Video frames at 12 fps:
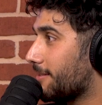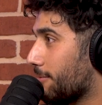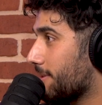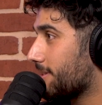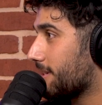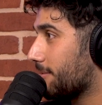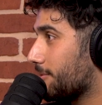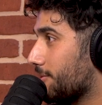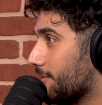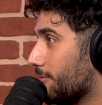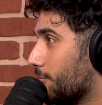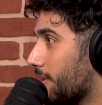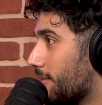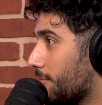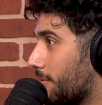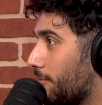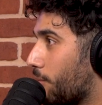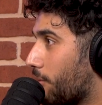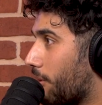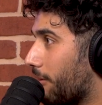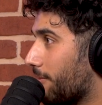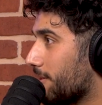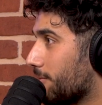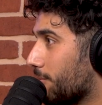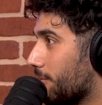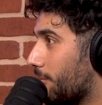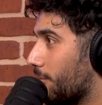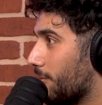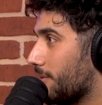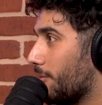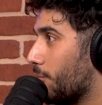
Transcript: 3 sandwiches at once with 4 coffees orders